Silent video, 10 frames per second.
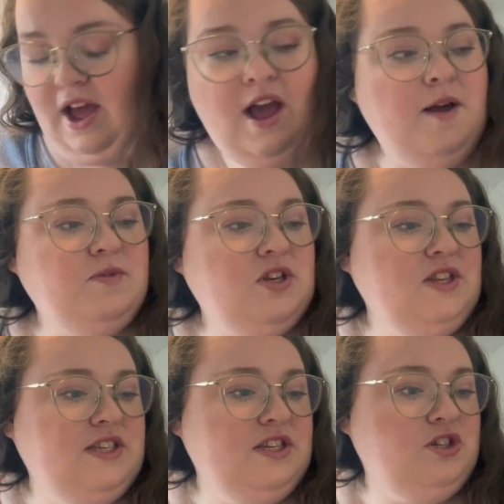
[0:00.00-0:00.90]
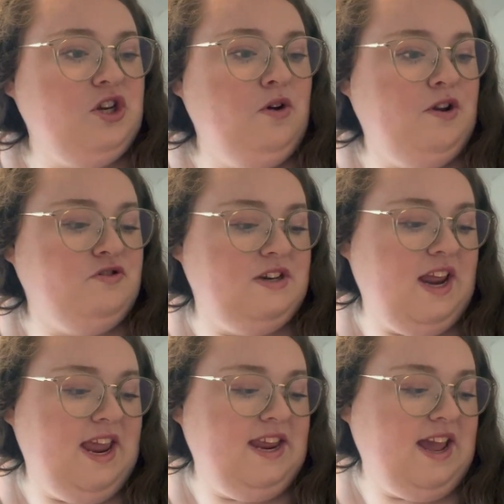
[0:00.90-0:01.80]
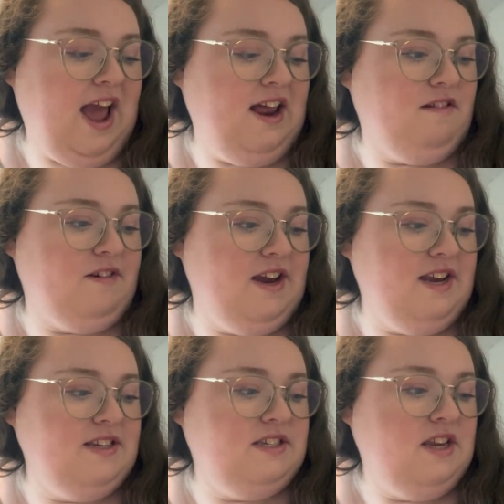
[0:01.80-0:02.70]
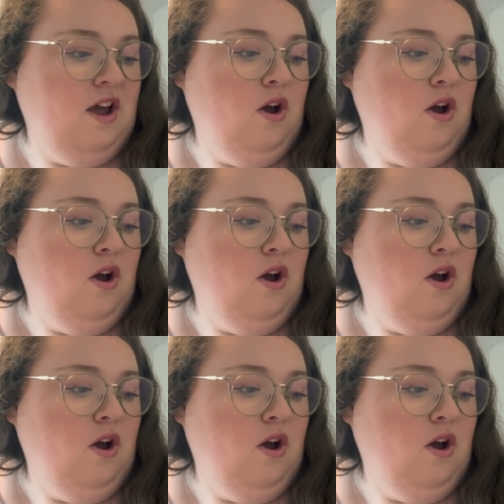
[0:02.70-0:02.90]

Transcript: Um, so this is 208 calories.